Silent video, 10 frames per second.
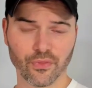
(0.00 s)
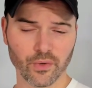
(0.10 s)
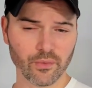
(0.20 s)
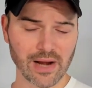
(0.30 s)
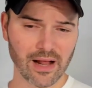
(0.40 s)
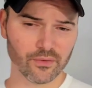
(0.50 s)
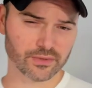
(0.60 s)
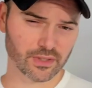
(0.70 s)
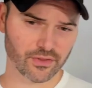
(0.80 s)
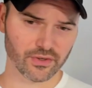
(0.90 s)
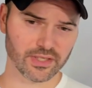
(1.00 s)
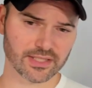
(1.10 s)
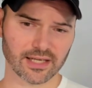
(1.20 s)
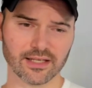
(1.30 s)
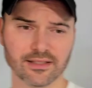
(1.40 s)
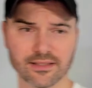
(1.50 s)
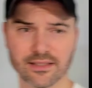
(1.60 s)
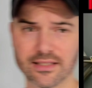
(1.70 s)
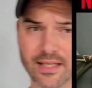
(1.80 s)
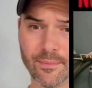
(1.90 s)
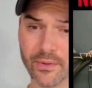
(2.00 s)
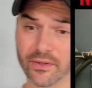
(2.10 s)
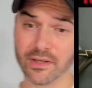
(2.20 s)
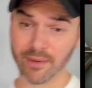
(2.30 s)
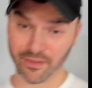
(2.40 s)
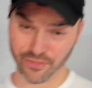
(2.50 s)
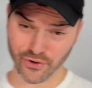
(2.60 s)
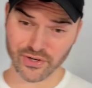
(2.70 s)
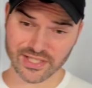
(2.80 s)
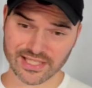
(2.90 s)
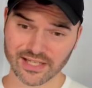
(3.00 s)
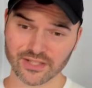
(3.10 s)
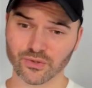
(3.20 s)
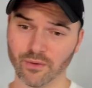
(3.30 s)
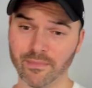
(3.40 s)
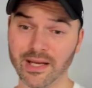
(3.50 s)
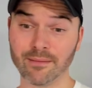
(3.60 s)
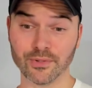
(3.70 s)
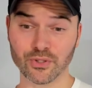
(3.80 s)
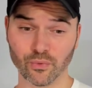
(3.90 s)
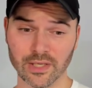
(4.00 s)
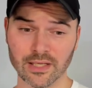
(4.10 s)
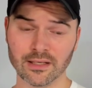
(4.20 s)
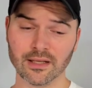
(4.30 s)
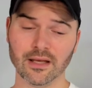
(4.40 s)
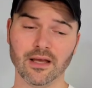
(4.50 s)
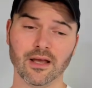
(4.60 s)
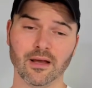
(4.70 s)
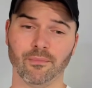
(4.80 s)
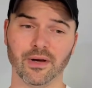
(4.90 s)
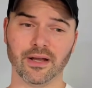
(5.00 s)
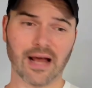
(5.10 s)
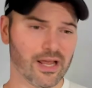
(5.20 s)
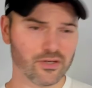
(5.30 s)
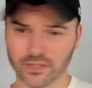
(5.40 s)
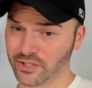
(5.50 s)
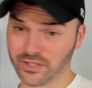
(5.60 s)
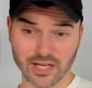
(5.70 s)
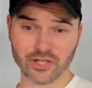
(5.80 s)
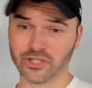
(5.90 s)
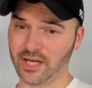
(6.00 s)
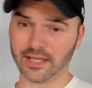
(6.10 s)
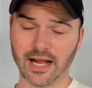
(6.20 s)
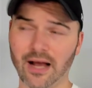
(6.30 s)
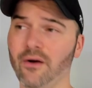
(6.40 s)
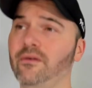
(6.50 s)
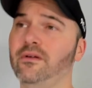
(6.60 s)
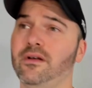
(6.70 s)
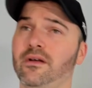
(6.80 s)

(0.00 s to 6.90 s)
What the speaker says: 3 rounds, 30 seconds, typically about 30 seconds to a minute between, but I usually just kind of shake it out,